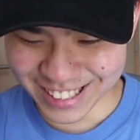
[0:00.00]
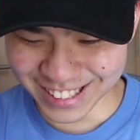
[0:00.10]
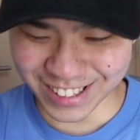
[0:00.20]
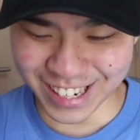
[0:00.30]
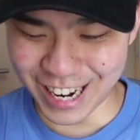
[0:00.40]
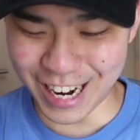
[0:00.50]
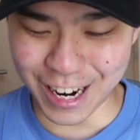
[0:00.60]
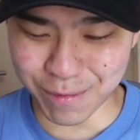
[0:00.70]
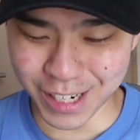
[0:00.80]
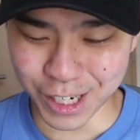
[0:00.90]
So,
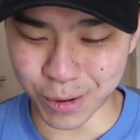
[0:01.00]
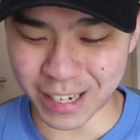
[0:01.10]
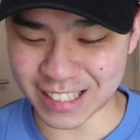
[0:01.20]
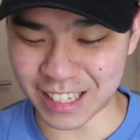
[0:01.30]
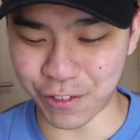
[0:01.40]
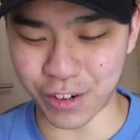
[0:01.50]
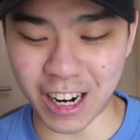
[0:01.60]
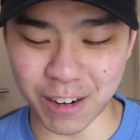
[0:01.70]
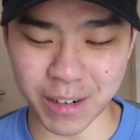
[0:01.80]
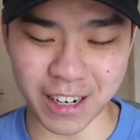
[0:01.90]
Abra quest give you
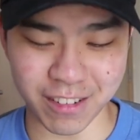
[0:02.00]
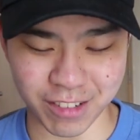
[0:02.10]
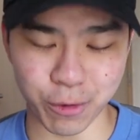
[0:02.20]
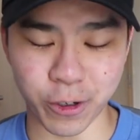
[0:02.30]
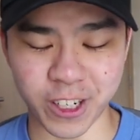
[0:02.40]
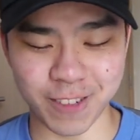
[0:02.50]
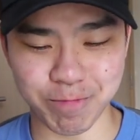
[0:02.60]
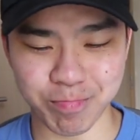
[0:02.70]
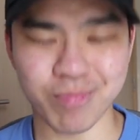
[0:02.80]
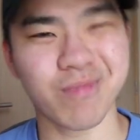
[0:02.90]
Abra reward.
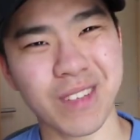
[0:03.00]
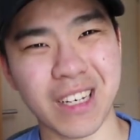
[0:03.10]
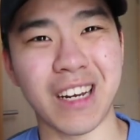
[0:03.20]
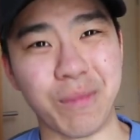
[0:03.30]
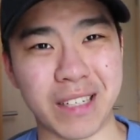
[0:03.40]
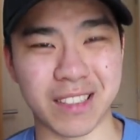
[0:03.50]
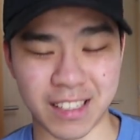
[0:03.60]
Kind of makes